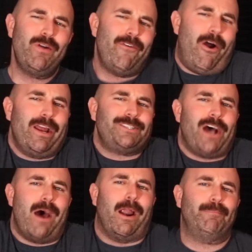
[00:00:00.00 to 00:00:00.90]
we've already
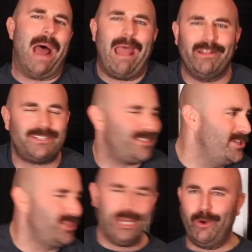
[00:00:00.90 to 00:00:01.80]
taught our pilots to
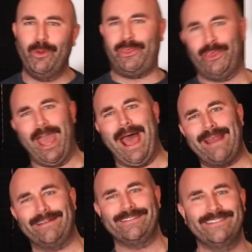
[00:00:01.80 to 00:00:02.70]
deal with
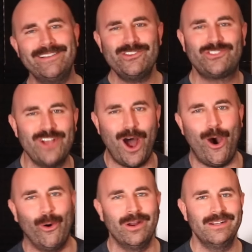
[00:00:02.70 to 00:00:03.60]
that,
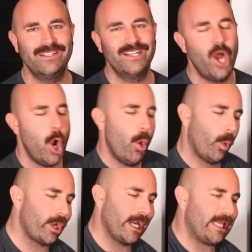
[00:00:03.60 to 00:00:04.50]
so
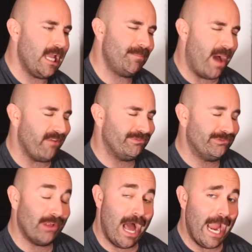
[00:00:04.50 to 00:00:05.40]
we're going to keep on
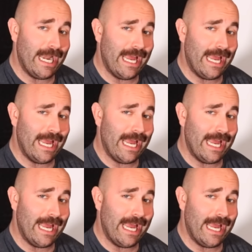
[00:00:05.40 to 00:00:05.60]
flying